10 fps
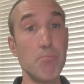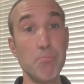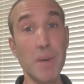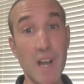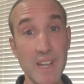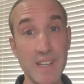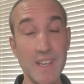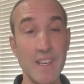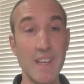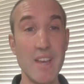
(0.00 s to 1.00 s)
But
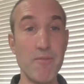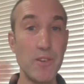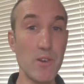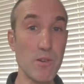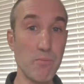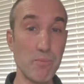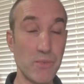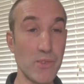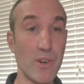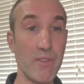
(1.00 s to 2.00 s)
if you're
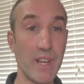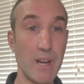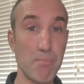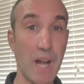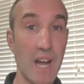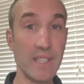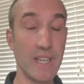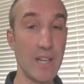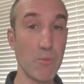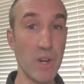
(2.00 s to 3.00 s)
serving up
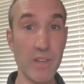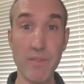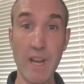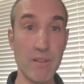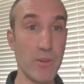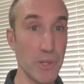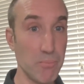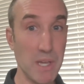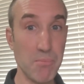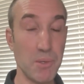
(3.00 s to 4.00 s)
content where you've got real
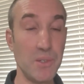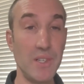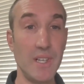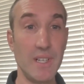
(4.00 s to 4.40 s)
people